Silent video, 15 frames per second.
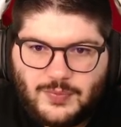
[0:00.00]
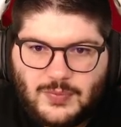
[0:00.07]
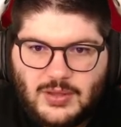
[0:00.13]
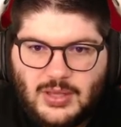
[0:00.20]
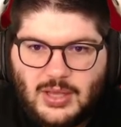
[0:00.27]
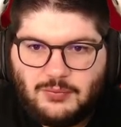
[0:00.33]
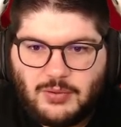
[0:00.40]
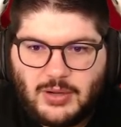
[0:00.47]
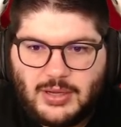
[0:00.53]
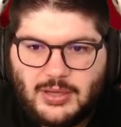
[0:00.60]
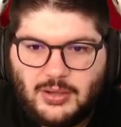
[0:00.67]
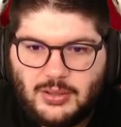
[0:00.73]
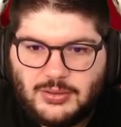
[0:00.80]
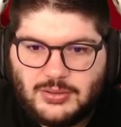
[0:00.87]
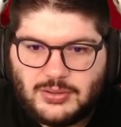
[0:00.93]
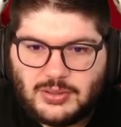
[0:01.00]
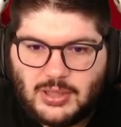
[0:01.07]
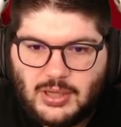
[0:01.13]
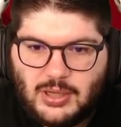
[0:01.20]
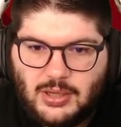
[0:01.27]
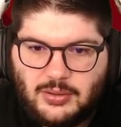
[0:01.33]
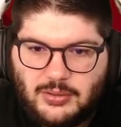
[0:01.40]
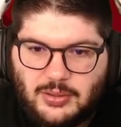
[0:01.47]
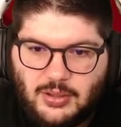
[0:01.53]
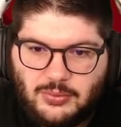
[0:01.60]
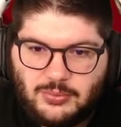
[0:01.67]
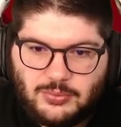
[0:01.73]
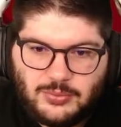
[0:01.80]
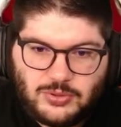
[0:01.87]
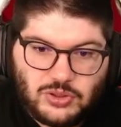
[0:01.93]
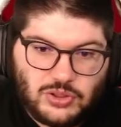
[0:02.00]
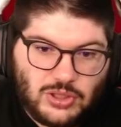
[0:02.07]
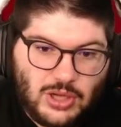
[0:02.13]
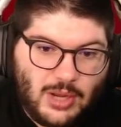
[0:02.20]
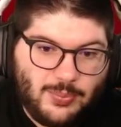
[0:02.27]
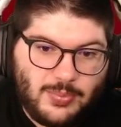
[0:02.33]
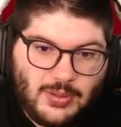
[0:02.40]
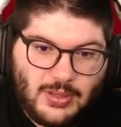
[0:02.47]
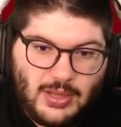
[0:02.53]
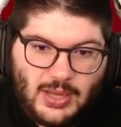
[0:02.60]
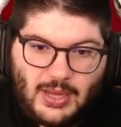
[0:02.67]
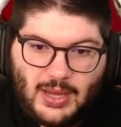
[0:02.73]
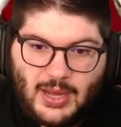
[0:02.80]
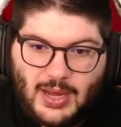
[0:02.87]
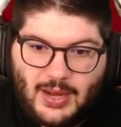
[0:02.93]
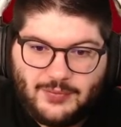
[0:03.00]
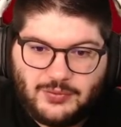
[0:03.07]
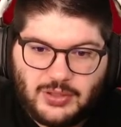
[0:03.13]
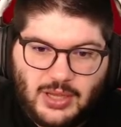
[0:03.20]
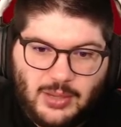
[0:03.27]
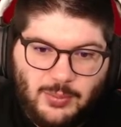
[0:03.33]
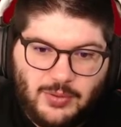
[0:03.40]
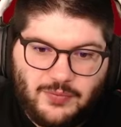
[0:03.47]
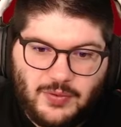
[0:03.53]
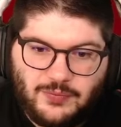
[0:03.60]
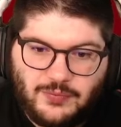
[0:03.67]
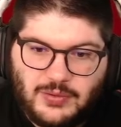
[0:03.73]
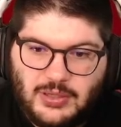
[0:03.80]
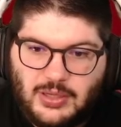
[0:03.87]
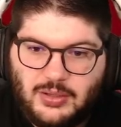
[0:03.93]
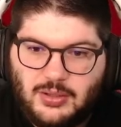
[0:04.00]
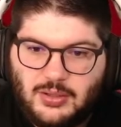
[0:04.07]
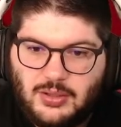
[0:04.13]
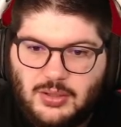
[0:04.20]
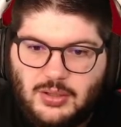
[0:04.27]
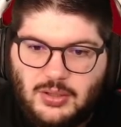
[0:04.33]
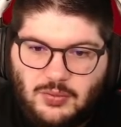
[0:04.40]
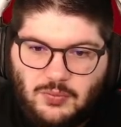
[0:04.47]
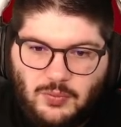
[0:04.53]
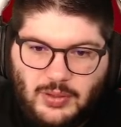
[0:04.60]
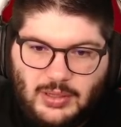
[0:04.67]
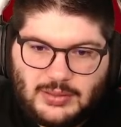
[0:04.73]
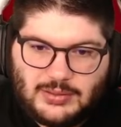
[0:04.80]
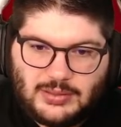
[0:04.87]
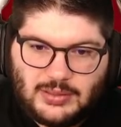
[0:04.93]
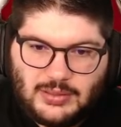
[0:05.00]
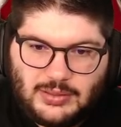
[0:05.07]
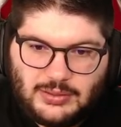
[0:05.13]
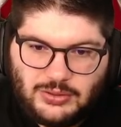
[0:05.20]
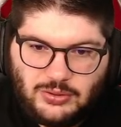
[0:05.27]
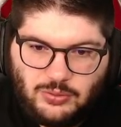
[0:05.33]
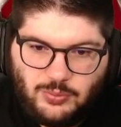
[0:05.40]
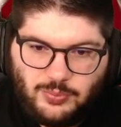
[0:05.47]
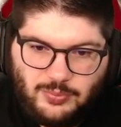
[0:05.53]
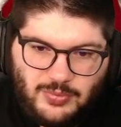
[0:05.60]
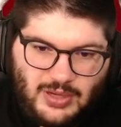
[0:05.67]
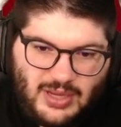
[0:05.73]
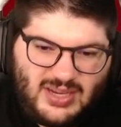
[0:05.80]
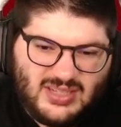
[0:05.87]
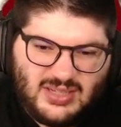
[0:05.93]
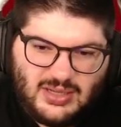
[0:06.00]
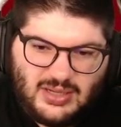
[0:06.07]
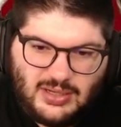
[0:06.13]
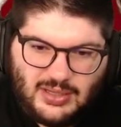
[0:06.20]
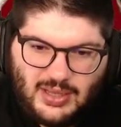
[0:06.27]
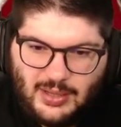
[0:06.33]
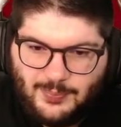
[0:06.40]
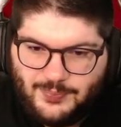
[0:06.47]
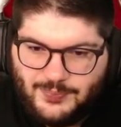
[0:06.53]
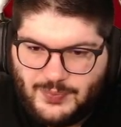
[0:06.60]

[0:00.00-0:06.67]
and Reguilón's, you know, stop after gaming 15 realistically until 19 again,